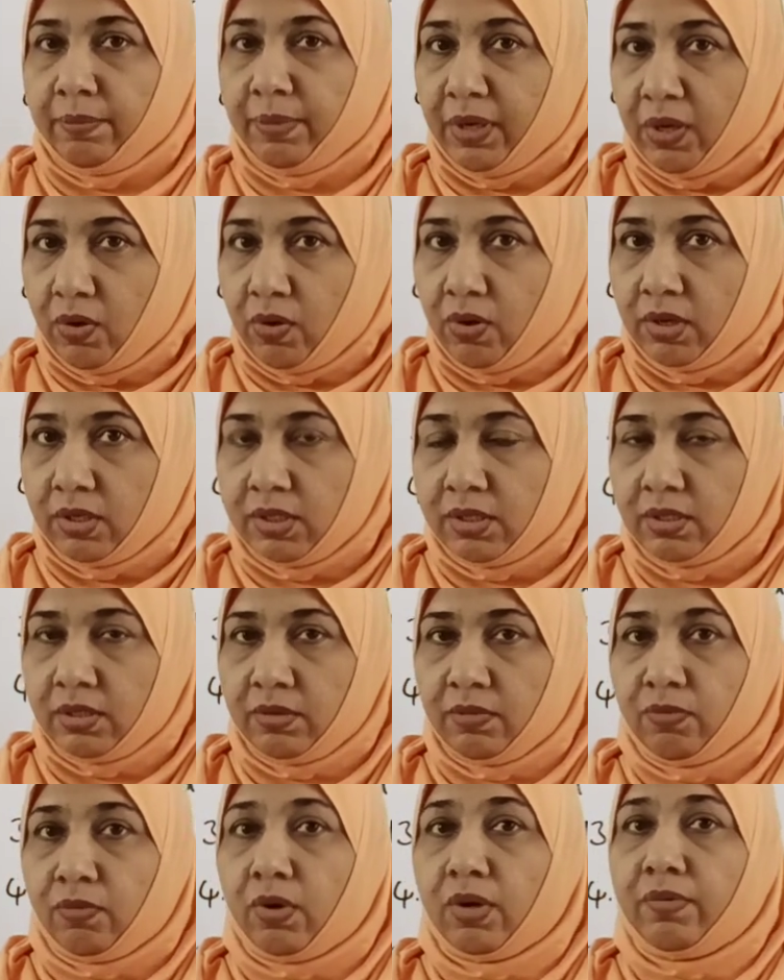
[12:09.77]

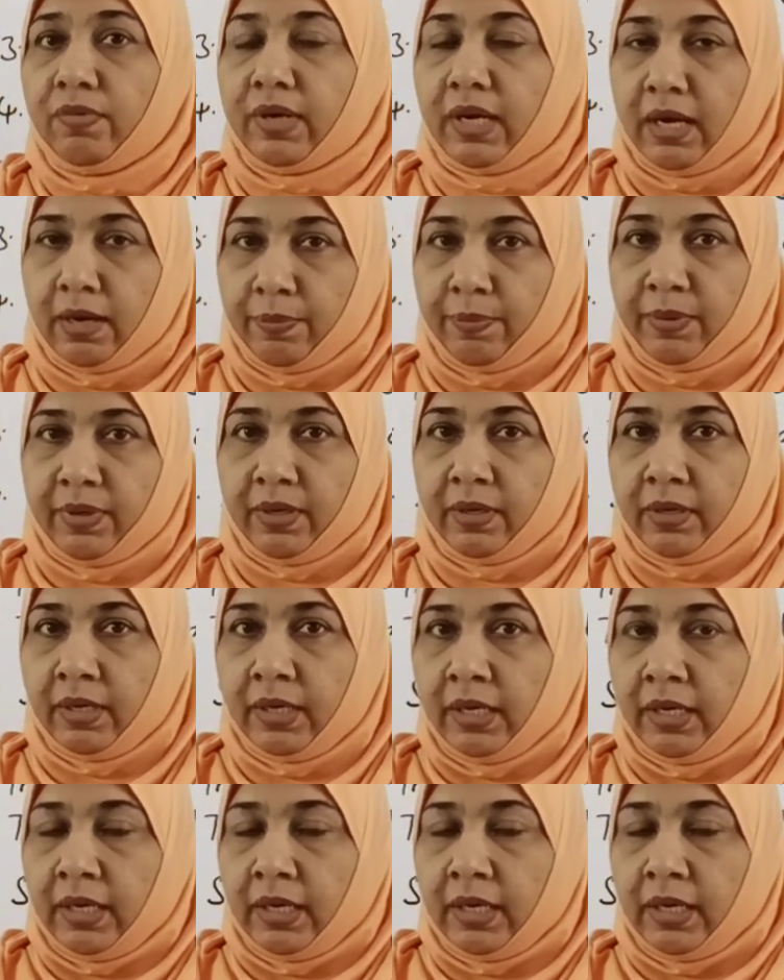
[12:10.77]
because what will happen